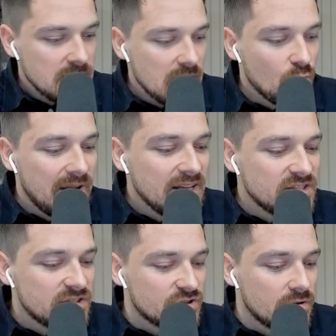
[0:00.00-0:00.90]
We need
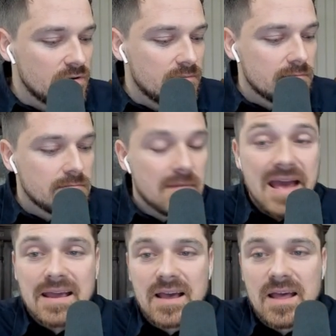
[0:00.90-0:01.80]
to
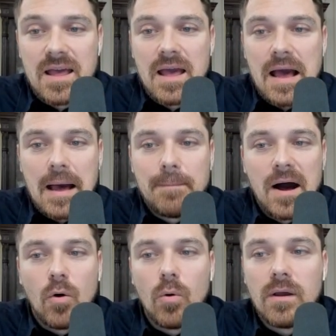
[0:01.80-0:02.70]
make
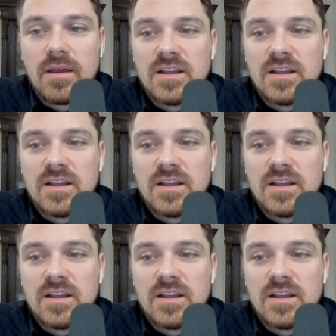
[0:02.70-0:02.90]
about